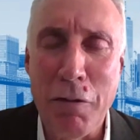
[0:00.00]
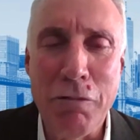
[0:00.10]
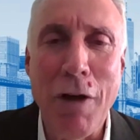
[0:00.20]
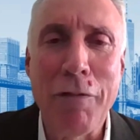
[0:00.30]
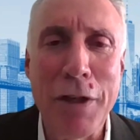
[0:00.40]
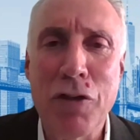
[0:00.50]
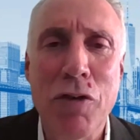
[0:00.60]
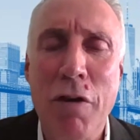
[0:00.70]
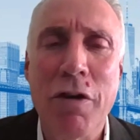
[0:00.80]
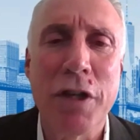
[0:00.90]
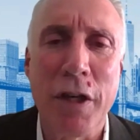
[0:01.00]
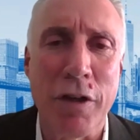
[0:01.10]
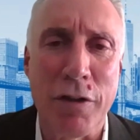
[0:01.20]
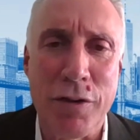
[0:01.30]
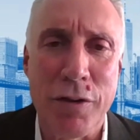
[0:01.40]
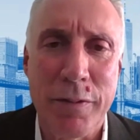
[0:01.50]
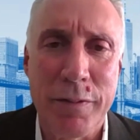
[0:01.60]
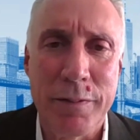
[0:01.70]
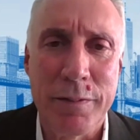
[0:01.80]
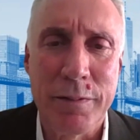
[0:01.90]
roughly 200 years.
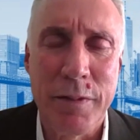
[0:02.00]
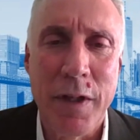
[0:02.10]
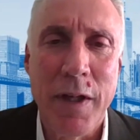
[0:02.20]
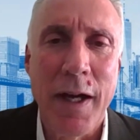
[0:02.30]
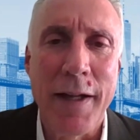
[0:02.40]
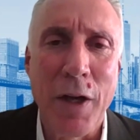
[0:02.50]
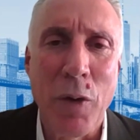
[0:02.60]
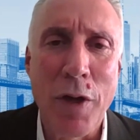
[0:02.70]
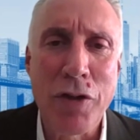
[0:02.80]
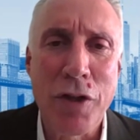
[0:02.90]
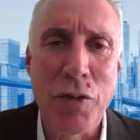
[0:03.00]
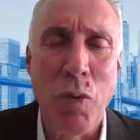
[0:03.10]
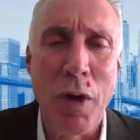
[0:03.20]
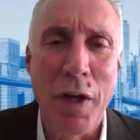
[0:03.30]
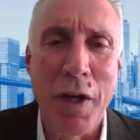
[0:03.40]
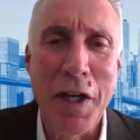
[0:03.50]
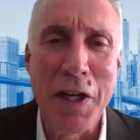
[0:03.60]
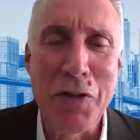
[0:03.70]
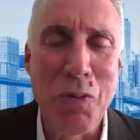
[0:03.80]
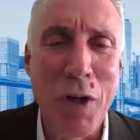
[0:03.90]
And that question
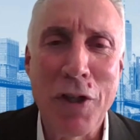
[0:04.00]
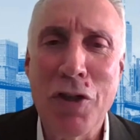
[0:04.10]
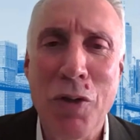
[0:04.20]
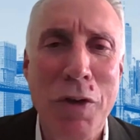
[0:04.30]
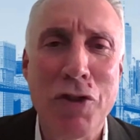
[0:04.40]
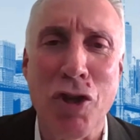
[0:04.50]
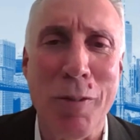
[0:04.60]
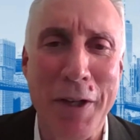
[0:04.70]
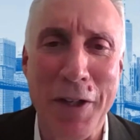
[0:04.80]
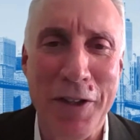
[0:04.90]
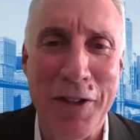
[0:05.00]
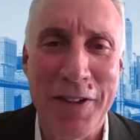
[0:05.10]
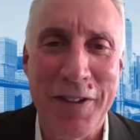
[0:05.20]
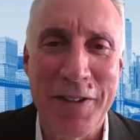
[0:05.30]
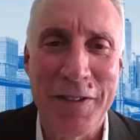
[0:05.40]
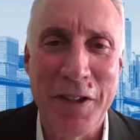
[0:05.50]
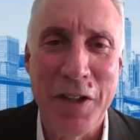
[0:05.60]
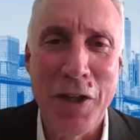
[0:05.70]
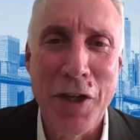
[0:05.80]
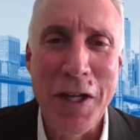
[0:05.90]
is what to do with Germany.
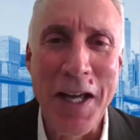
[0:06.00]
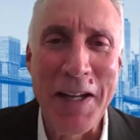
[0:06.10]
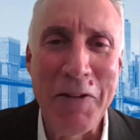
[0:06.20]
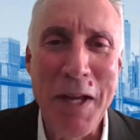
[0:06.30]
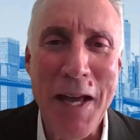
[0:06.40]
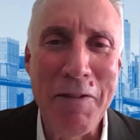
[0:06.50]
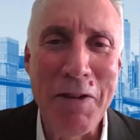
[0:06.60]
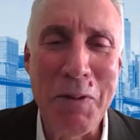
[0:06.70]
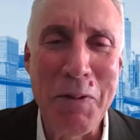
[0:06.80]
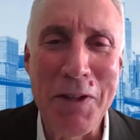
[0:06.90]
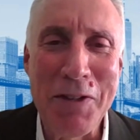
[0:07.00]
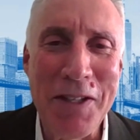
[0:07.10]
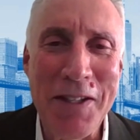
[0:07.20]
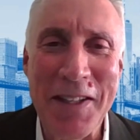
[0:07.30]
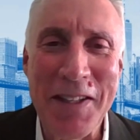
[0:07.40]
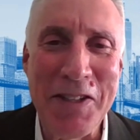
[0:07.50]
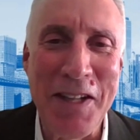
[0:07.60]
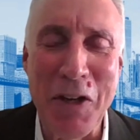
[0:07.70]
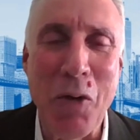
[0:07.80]
And we have there's this like